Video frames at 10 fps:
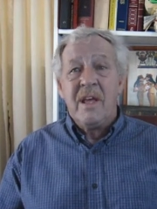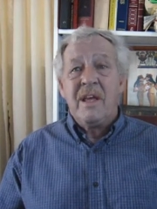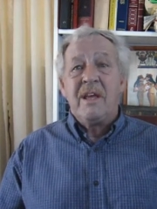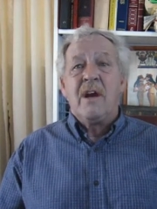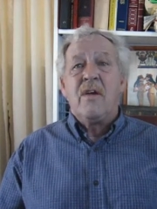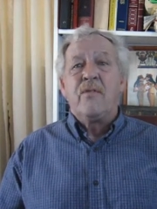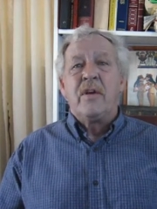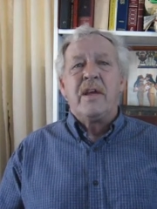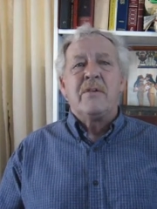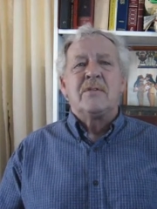He called for
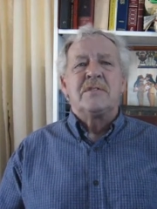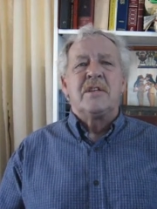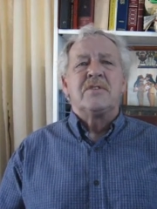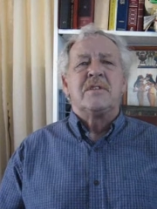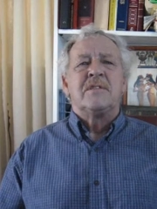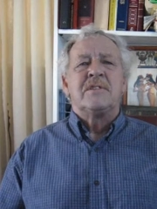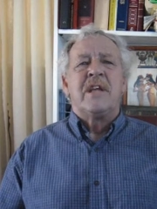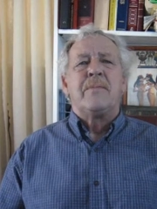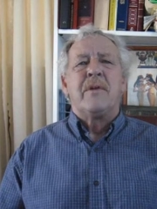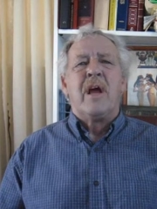an inquisition to set
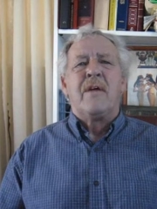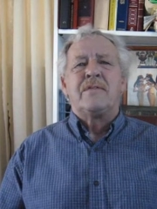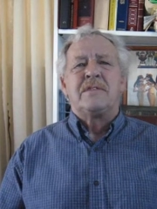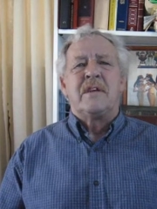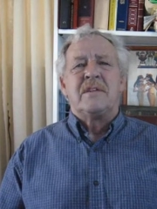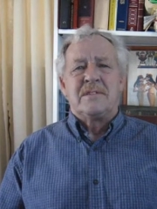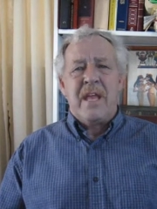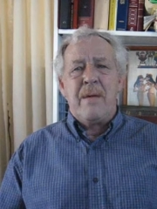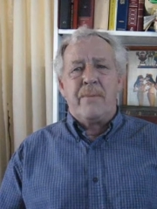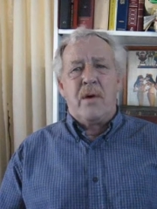up an office there to
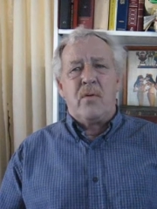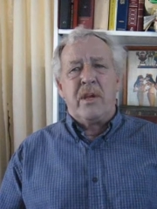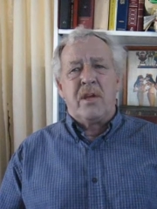stamp out what he